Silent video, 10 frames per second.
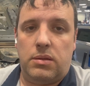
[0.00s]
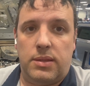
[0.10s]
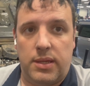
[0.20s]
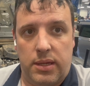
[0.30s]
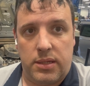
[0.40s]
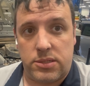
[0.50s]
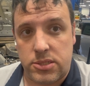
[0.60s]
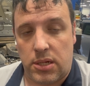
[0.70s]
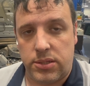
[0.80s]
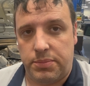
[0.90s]
They
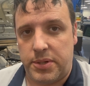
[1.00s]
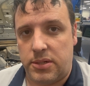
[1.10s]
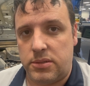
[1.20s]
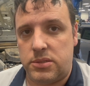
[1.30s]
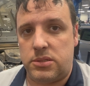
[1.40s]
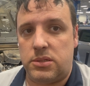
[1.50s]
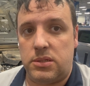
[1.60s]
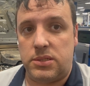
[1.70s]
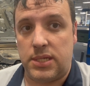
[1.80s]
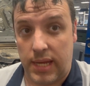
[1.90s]
installed the belt
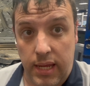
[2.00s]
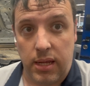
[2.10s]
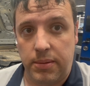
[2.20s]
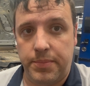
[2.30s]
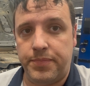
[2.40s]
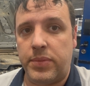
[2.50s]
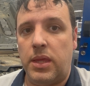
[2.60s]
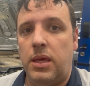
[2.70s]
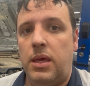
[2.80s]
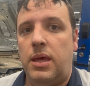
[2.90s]
today,
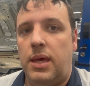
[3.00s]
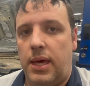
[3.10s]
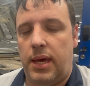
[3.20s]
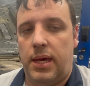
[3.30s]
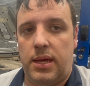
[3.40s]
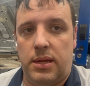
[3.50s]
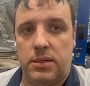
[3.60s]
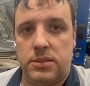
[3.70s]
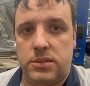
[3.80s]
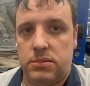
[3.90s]

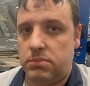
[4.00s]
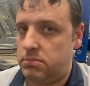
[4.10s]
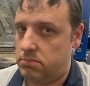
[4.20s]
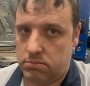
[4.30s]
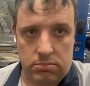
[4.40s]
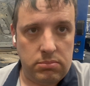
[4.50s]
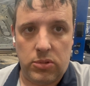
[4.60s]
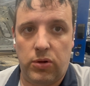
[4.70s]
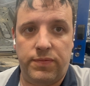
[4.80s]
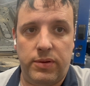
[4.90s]
and
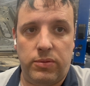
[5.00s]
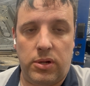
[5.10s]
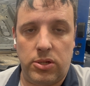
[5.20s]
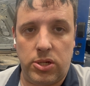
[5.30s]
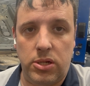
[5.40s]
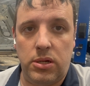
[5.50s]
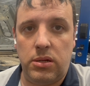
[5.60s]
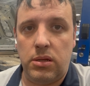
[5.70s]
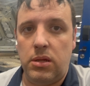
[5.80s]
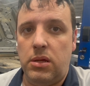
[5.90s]
hopefully we're all good.
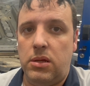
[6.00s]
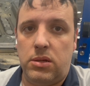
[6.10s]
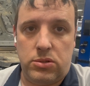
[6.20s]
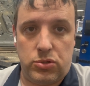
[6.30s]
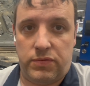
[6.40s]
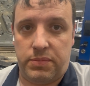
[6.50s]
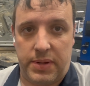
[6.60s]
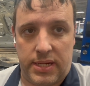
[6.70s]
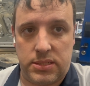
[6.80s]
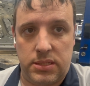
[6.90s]
Drove it
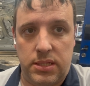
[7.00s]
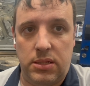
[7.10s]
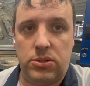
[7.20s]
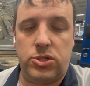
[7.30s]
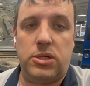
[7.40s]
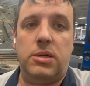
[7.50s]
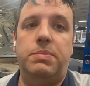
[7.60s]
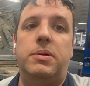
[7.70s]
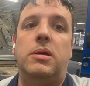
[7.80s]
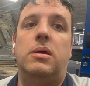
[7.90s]
back to the dealership,
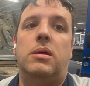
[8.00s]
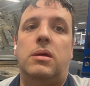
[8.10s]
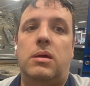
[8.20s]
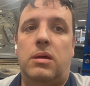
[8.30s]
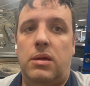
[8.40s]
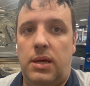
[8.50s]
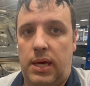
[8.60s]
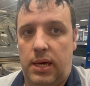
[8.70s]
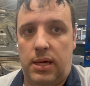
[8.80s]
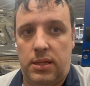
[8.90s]

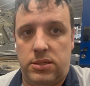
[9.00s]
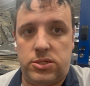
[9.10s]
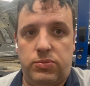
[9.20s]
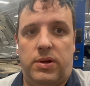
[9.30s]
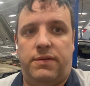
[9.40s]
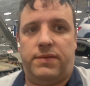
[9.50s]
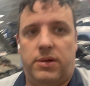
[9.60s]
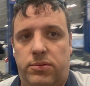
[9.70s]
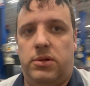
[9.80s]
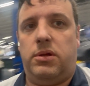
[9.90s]
and this is what I found.